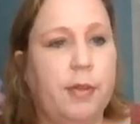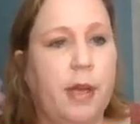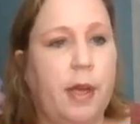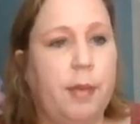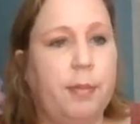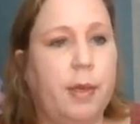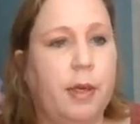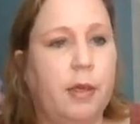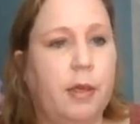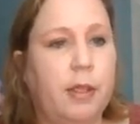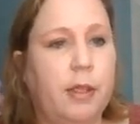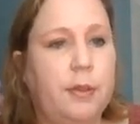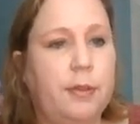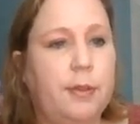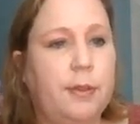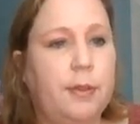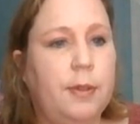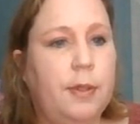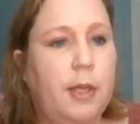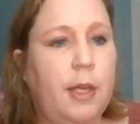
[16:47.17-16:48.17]

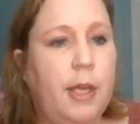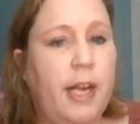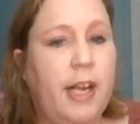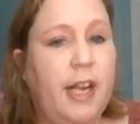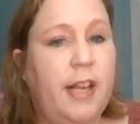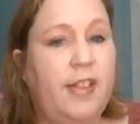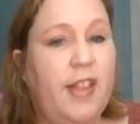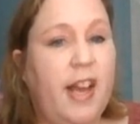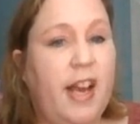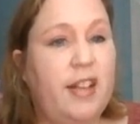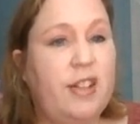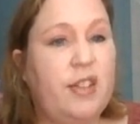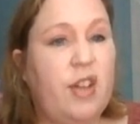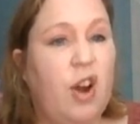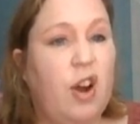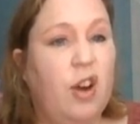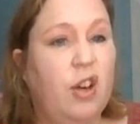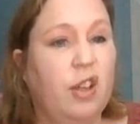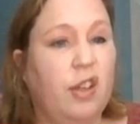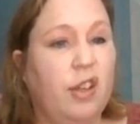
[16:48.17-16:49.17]
grandparents, and that's
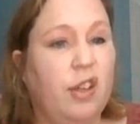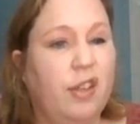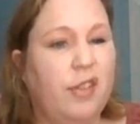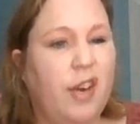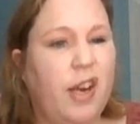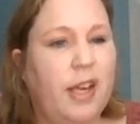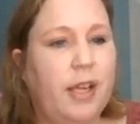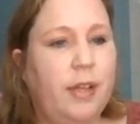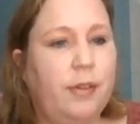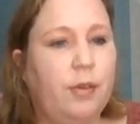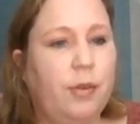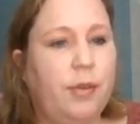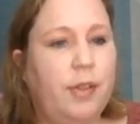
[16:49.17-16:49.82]
hard, right?